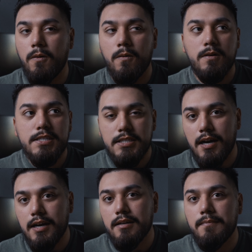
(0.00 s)
always
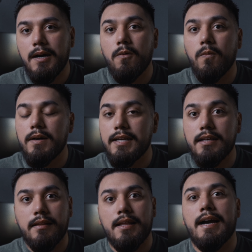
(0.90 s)
talk about what
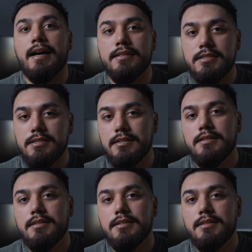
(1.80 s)
it lacks,